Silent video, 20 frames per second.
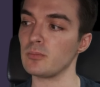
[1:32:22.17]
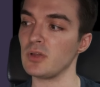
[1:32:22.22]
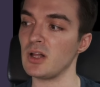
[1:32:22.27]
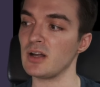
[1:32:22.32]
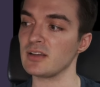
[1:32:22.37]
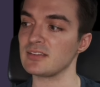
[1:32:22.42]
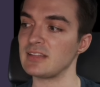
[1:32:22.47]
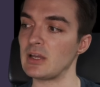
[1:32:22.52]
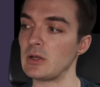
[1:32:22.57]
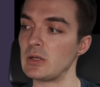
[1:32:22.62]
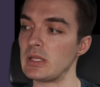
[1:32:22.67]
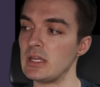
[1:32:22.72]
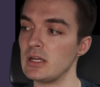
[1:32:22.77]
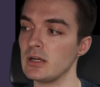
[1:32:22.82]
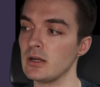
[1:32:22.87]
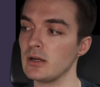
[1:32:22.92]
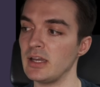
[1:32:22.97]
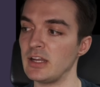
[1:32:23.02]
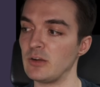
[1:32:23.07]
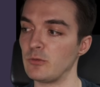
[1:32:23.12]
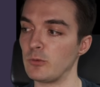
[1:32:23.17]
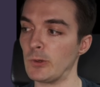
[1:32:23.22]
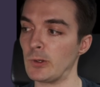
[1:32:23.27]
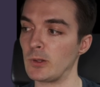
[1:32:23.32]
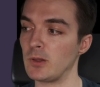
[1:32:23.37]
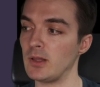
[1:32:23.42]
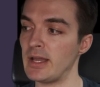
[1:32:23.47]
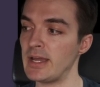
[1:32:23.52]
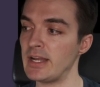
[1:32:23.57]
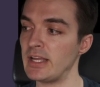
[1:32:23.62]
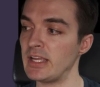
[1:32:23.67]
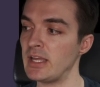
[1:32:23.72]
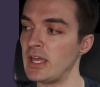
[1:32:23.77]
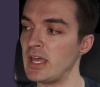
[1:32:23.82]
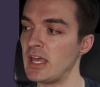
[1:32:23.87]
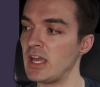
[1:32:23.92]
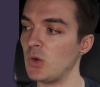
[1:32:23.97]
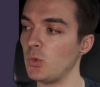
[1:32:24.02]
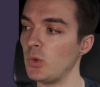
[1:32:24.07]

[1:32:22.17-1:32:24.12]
blocks down here, and if we're colliding,